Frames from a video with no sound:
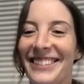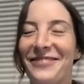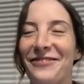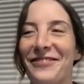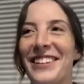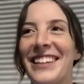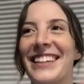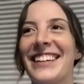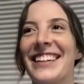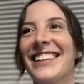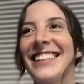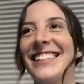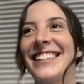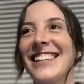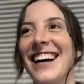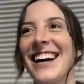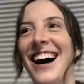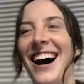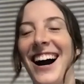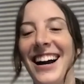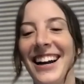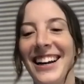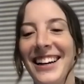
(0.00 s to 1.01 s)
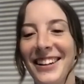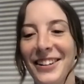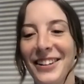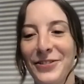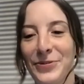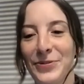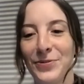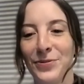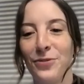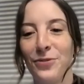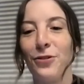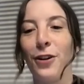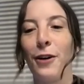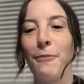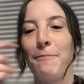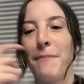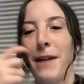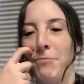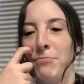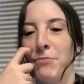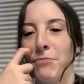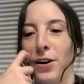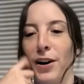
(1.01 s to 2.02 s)
because I
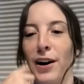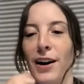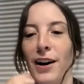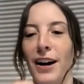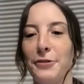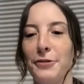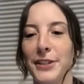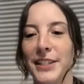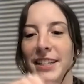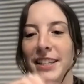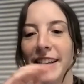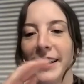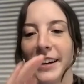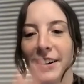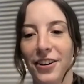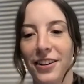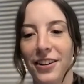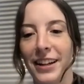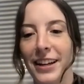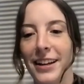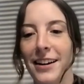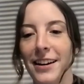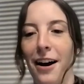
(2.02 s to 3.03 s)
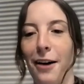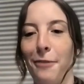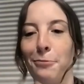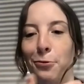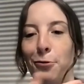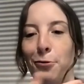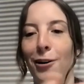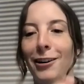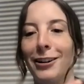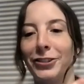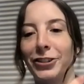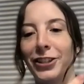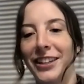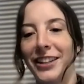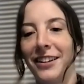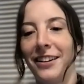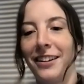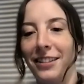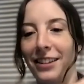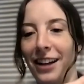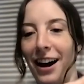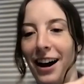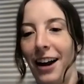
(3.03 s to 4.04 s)
remember I was literally up watching
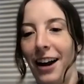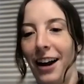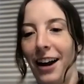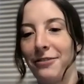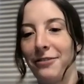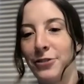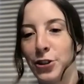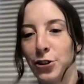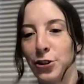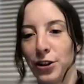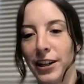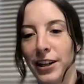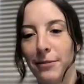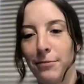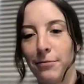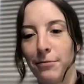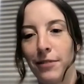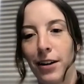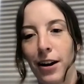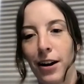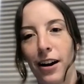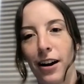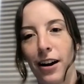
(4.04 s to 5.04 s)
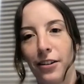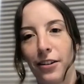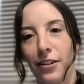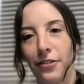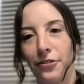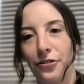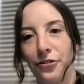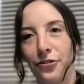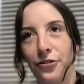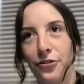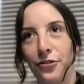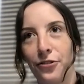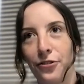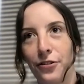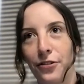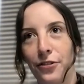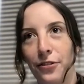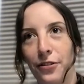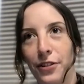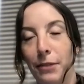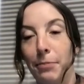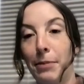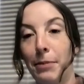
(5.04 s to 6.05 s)
the live stream of
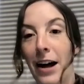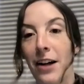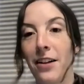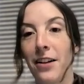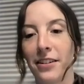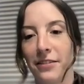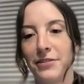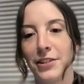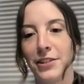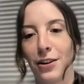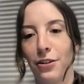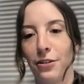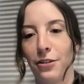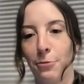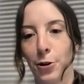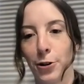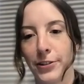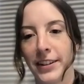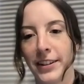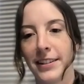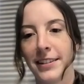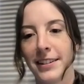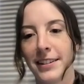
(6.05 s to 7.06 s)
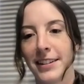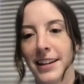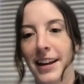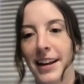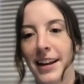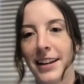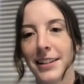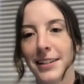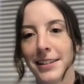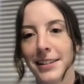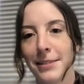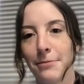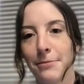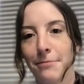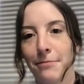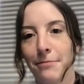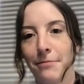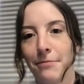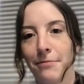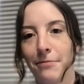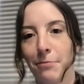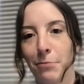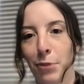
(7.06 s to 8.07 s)
the Ballad of Songbirds and Snakes
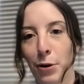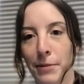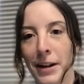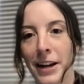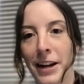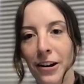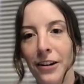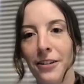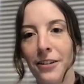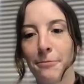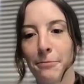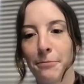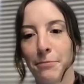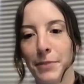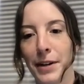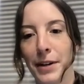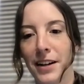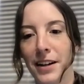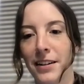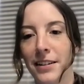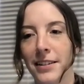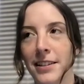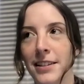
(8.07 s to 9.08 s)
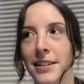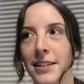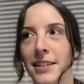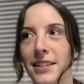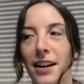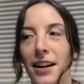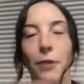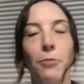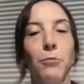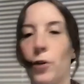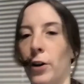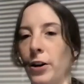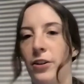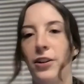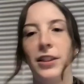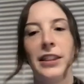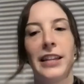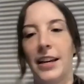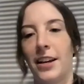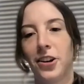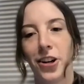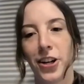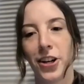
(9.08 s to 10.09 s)
premiere because someone on
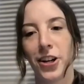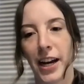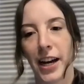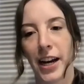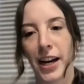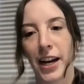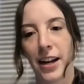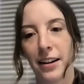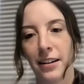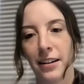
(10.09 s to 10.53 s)
the internet